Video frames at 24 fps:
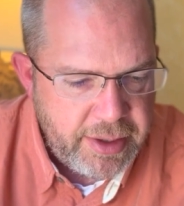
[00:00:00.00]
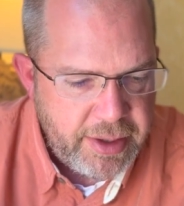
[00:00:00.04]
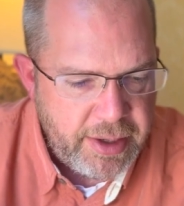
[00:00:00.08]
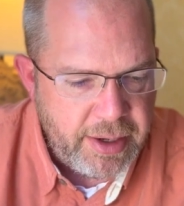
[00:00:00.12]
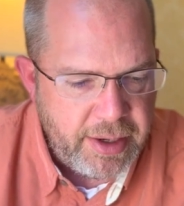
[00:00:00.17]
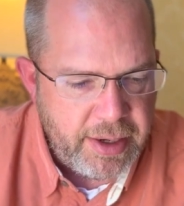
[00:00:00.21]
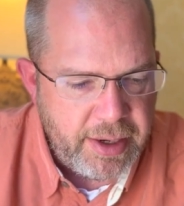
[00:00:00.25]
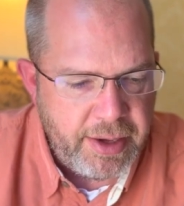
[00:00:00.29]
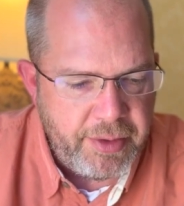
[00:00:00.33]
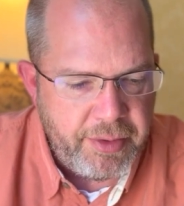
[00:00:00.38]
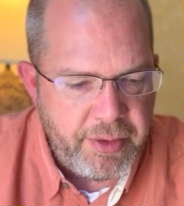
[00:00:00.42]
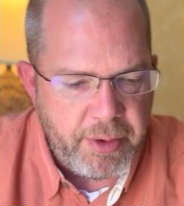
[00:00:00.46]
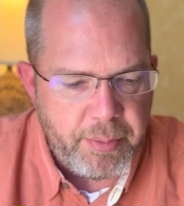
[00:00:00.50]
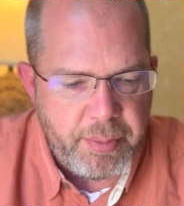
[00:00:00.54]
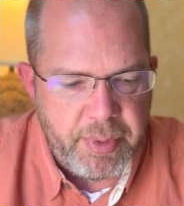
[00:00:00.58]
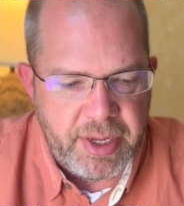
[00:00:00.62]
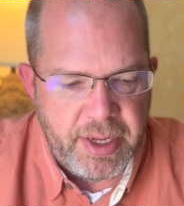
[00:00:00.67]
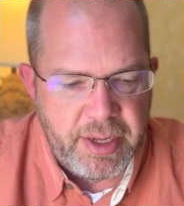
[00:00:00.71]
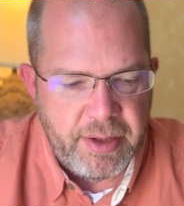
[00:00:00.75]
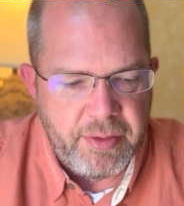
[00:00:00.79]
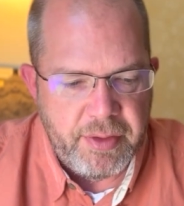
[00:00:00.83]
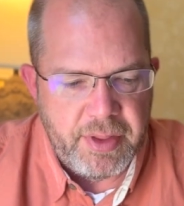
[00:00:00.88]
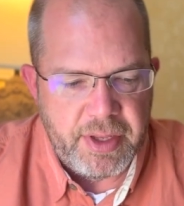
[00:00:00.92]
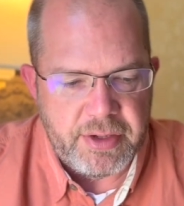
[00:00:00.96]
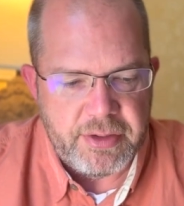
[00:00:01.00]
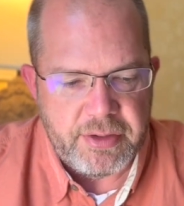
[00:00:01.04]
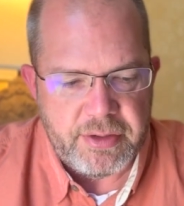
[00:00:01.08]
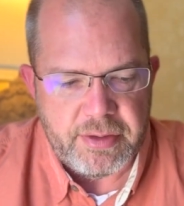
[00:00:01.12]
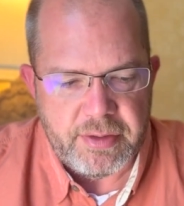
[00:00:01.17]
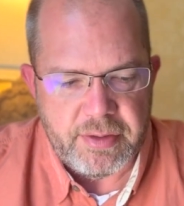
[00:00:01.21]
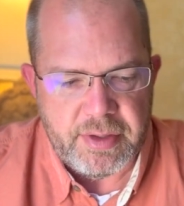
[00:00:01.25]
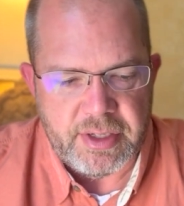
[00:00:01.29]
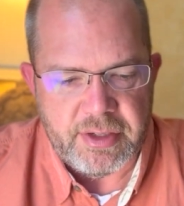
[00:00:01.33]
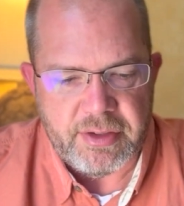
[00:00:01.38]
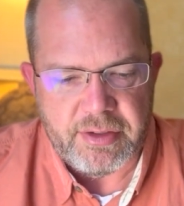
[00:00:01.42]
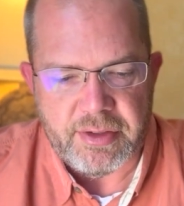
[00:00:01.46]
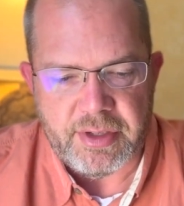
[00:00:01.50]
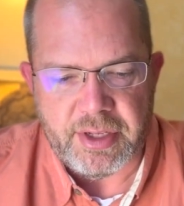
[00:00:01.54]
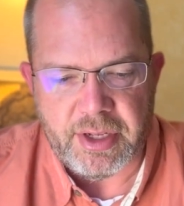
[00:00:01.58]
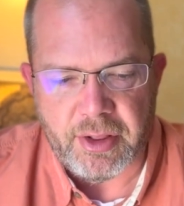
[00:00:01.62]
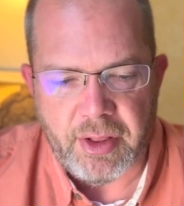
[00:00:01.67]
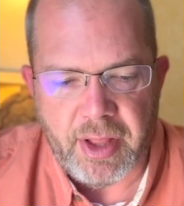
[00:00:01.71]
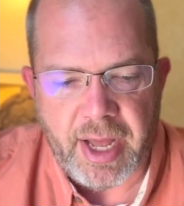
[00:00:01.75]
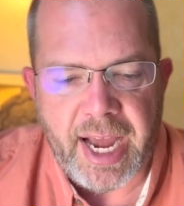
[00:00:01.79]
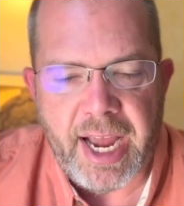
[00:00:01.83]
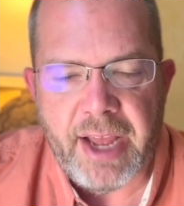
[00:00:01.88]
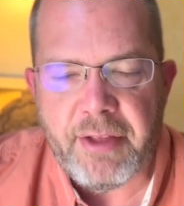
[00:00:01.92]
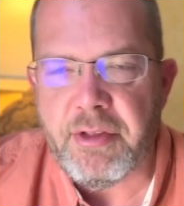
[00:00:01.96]
and there being this
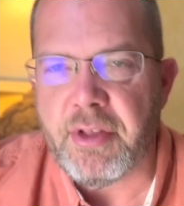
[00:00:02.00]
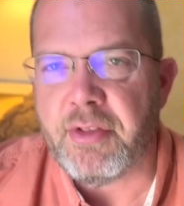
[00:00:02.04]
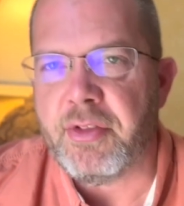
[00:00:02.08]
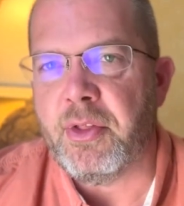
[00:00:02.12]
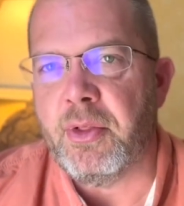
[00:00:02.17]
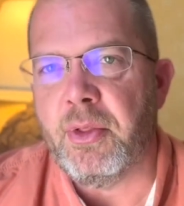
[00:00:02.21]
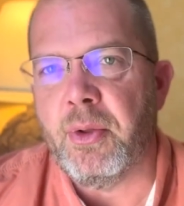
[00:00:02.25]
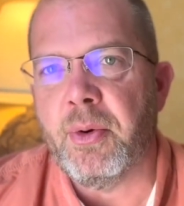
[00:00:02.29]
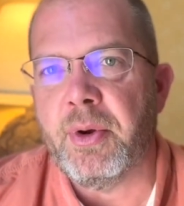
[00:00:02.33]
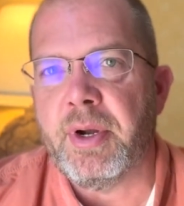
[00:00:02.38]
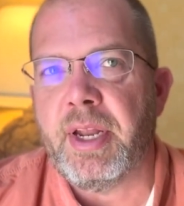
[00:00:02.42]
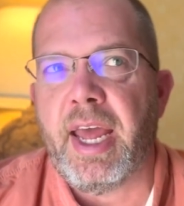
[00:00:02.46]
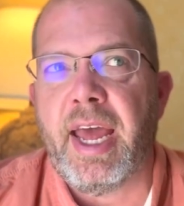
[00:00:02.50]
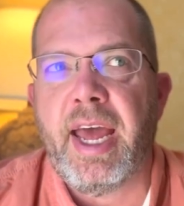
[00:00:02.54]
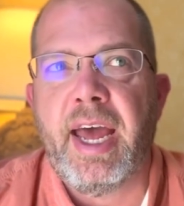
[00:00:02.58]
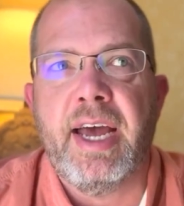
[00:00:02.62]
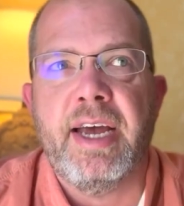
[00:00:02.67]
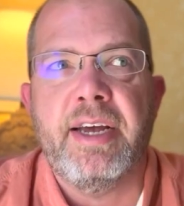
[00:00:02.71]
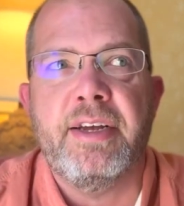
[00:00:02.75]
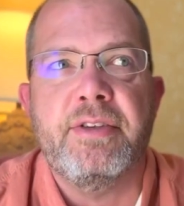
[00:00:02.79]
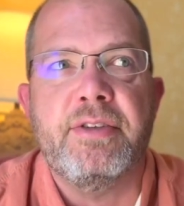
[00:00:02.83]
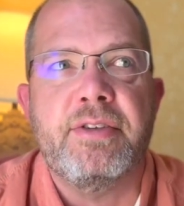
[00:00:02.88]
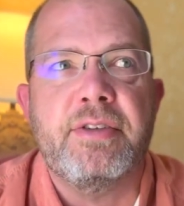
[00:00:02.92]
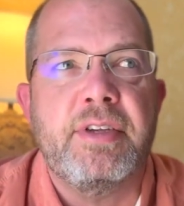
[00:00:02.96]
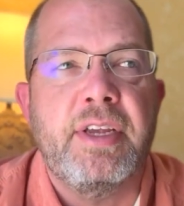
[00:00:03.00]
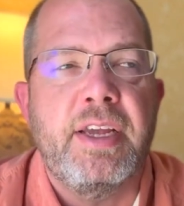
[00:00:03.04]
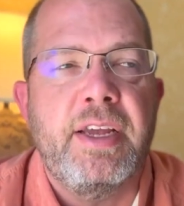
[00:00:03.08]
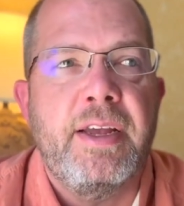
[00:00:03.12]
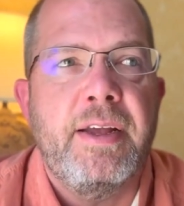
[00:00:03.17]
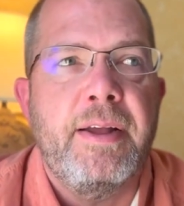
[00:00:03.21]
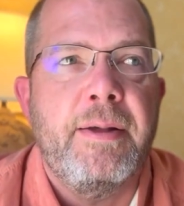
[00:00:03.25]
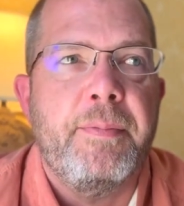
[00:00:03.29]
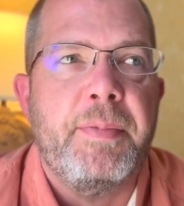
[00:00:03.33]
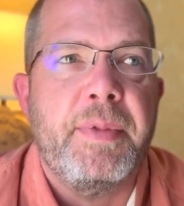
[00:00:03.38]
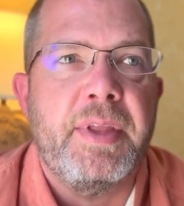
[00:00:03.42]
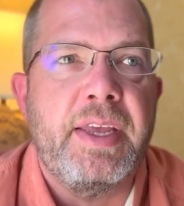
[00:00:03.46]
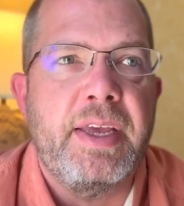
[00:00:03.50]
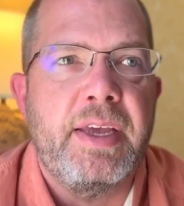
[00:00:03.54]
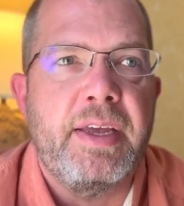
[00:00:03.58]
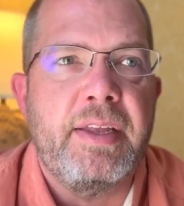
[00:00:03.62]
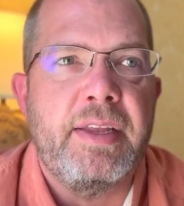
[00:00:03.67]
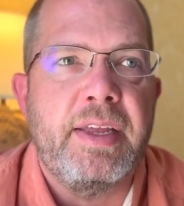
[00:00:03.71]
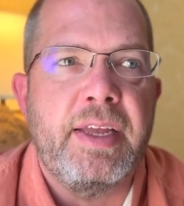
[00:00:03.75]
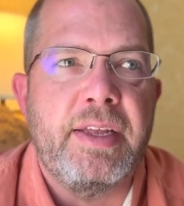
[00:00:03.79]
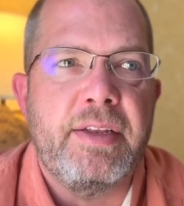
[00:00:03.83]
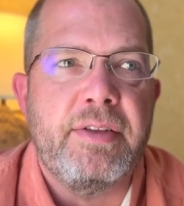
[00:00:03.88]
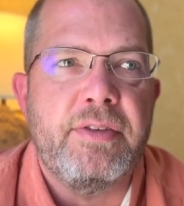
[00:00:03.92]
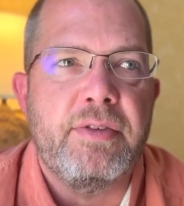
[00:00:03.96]
delight that the Lord has
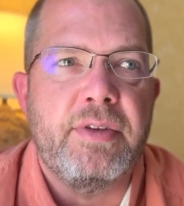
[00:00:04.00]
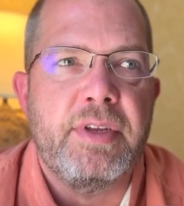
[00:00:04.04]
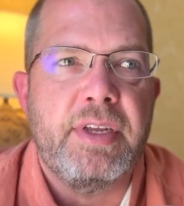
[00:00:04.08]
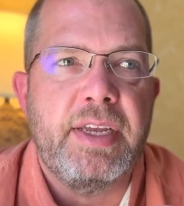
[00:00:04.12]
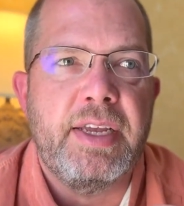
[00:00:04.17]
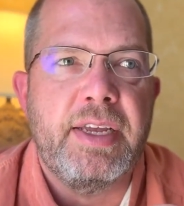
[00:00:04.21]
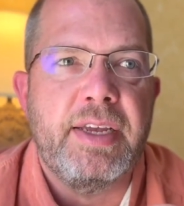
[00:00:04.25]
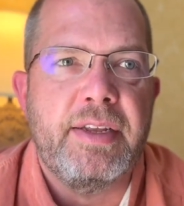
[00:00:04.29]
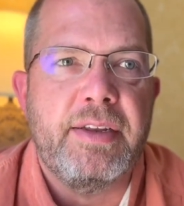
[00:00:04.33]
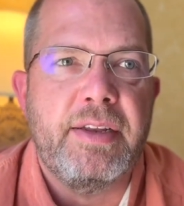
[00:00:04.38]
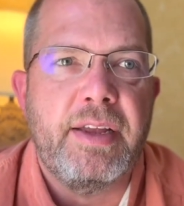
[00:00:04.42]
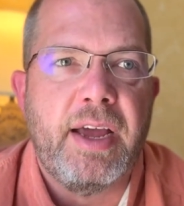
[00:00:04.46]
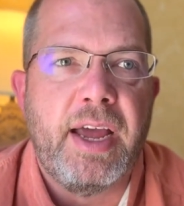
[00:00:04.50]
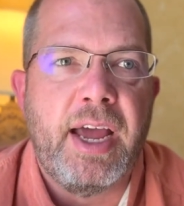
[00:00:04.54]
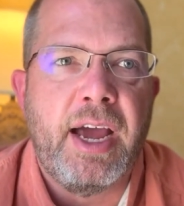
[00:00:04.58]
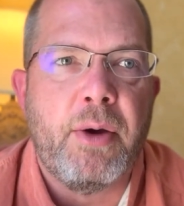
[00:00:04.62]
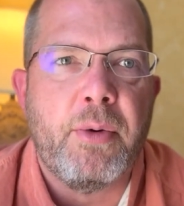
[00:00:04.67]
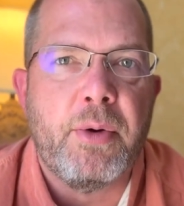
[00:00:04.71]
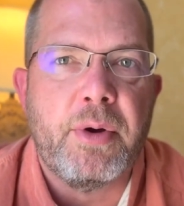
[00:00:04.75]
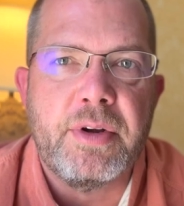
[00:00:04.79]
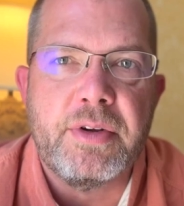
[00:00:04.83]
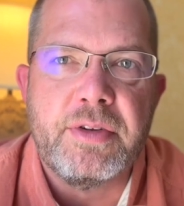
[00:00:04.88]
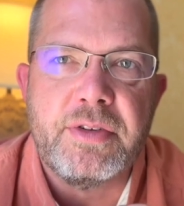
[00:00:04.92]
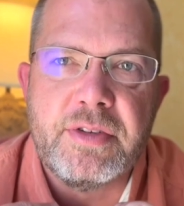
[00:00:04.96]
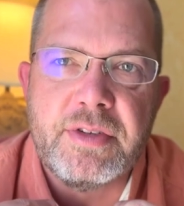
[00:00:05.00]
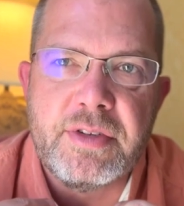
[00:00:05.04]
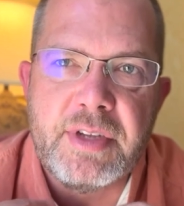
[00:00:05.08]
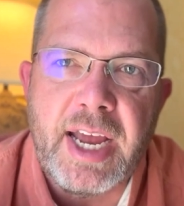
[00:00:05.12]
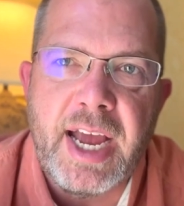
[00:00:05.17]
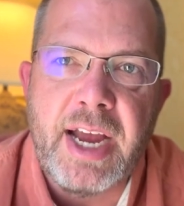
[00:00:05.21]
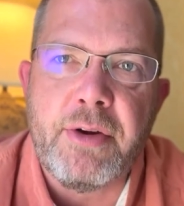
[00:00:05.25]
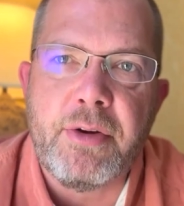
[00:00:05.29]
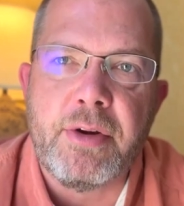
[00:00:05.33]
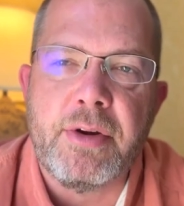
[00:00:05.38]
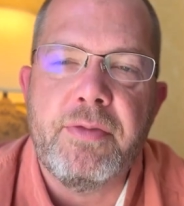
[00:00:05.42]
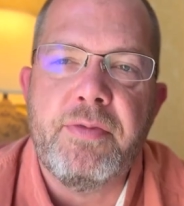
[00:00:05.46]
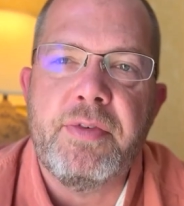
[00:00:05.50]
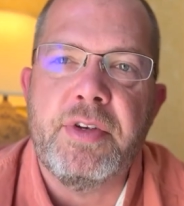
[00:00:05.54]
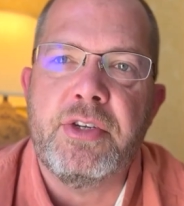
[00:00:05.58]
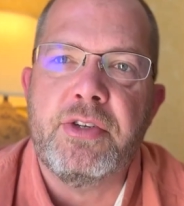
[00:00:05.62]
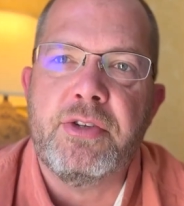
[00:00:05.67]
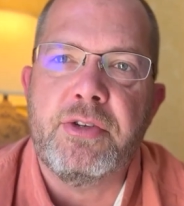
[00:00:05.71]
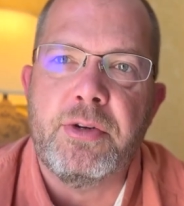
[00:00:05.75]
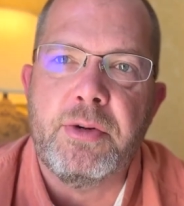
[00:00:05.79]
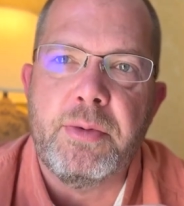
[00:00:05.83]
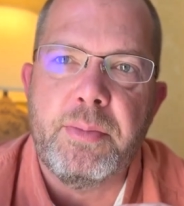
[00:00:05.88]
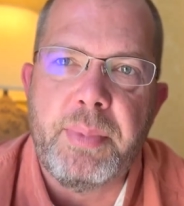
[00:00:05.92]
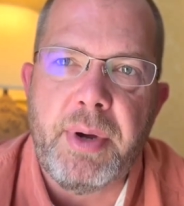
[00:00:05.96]
in our
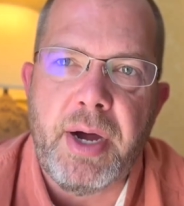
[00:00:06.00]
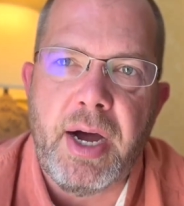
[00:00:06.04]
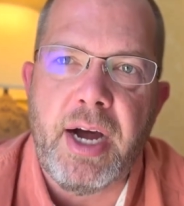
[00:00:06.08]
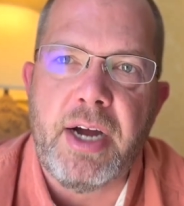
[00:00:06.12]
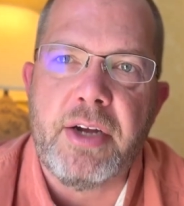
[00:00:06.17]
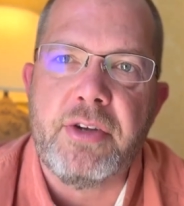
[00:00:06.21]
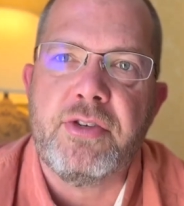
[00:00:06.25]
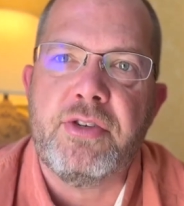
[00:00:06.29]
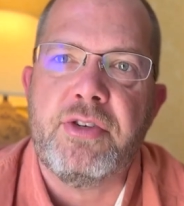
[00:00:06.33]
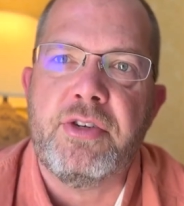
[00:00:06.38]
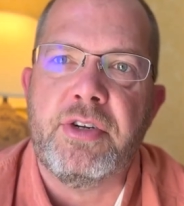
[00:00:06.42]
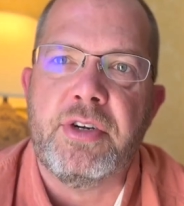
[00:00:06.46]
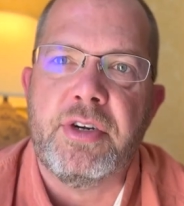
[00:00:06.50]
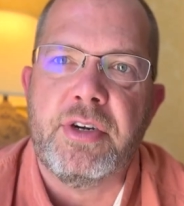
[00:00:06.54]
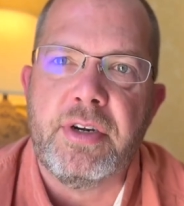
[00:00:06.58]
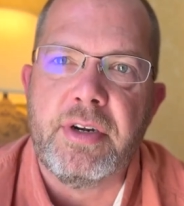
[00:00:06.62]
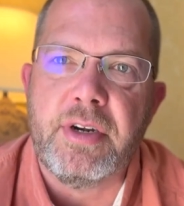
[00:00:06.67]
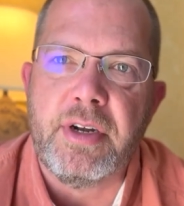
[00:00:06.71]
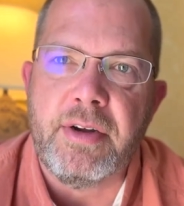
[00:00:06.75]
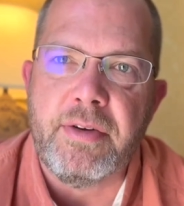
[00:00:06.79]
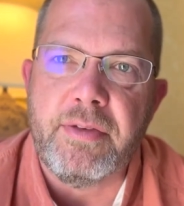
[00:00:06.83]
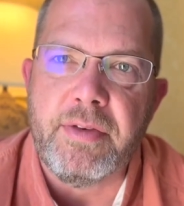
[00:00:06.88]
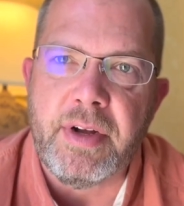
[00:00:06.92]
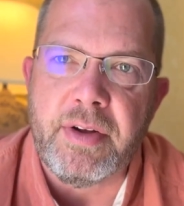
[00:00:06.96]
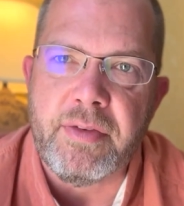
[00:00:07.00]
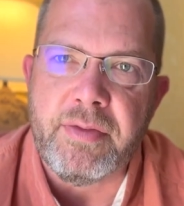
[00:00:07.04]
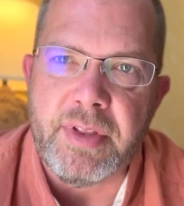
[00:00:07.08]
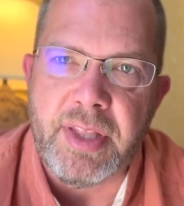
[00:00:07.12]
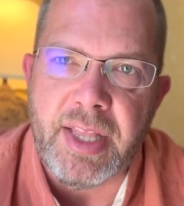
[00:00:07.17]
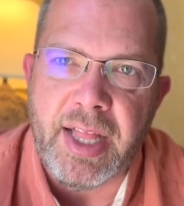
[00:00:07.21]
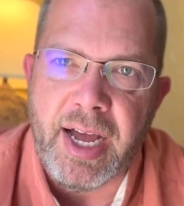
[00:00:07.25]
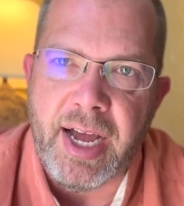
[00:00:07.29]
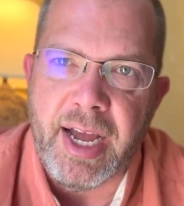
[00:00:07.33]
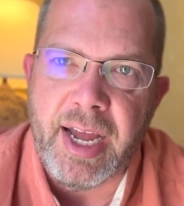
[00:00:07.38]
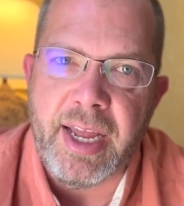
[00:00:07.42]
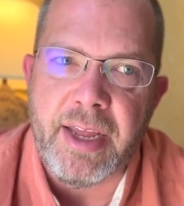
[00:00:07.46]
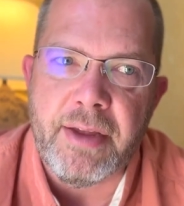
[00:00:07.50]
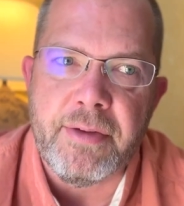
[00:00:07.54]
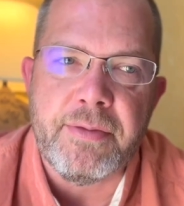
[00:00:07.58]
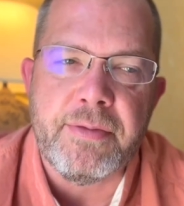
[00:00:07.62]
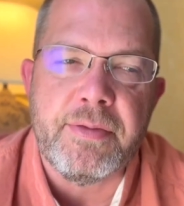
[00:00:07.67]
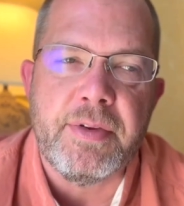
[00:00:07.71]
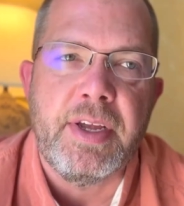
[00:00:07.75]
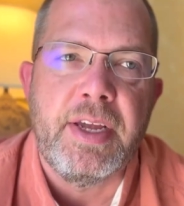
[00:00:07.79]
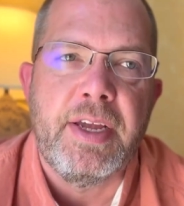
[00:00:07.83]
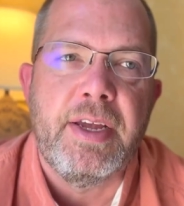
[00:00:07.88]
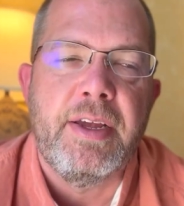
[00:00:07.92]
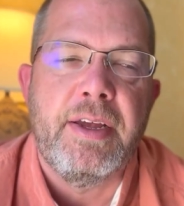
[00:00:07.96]
sacrificial posture of
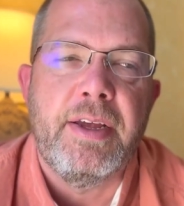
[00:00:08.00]
life,